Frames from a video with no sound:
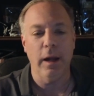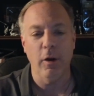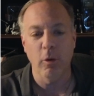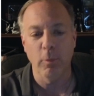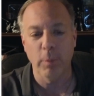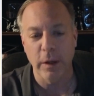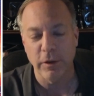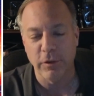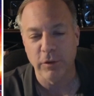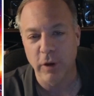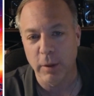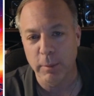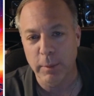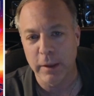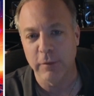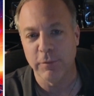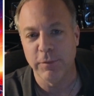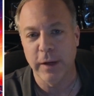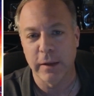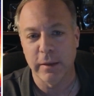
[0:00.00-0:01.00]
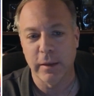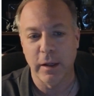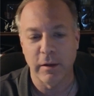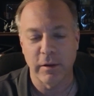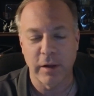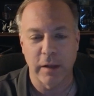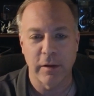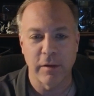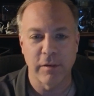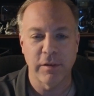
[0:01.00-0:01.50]
everybody's talking about the fact
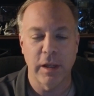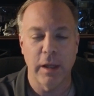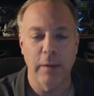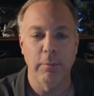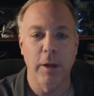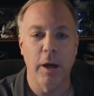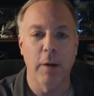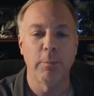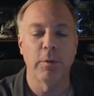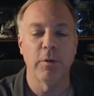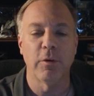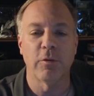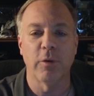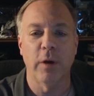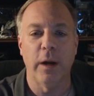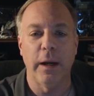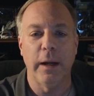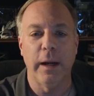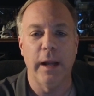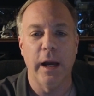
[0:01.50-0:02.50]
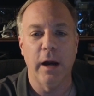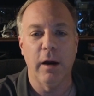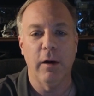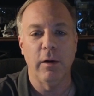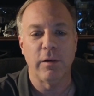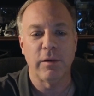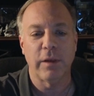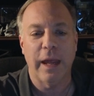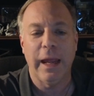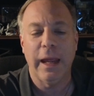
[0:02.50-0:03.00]
that it's got the same numbers right
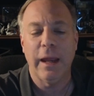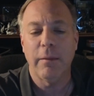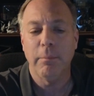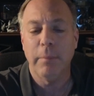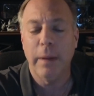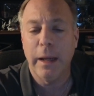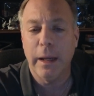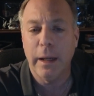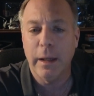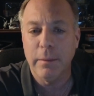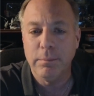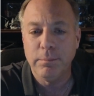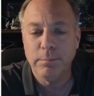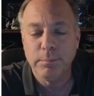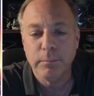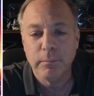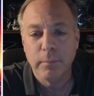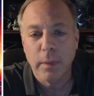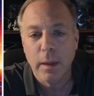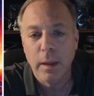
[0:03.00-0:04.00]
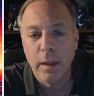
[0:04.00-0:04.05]
now as Ant Man,